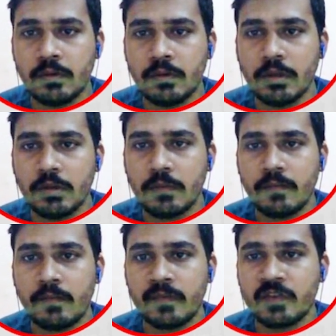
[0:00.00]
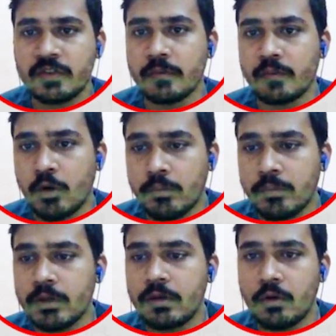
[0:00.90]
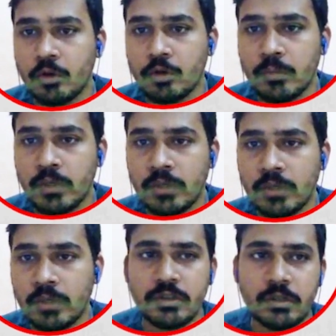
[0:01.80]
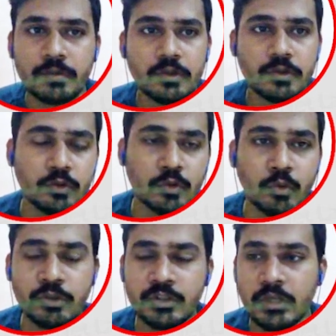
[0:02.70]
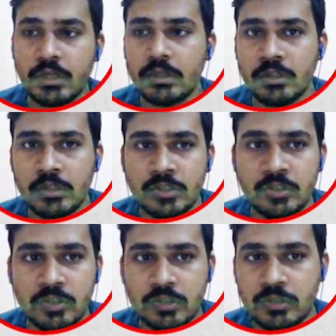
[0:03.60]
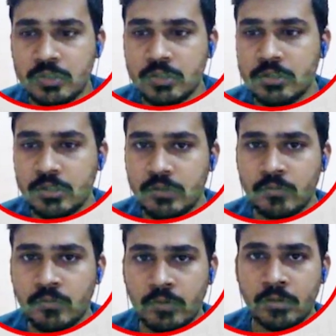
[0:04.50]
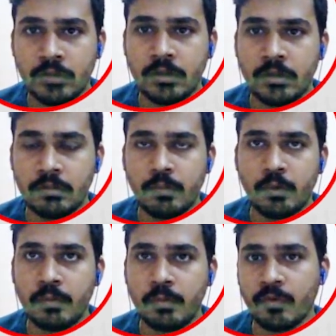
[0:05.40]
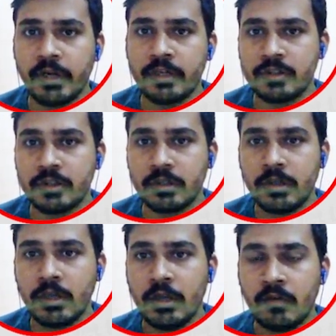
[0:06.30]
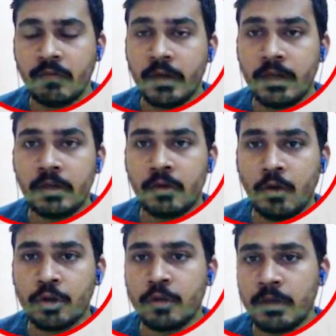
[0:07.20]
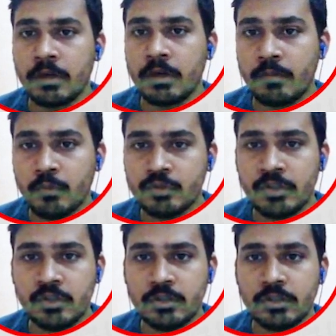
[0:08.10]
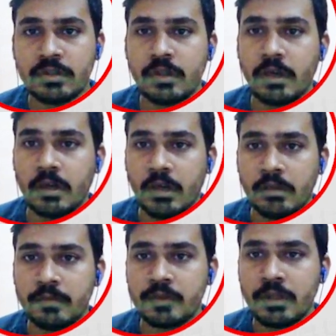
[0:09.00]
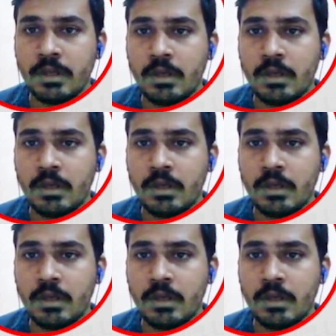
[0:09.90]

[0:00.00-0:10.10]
okay, some proper documented steps. So OSI is just provides a well-documented procedures that helps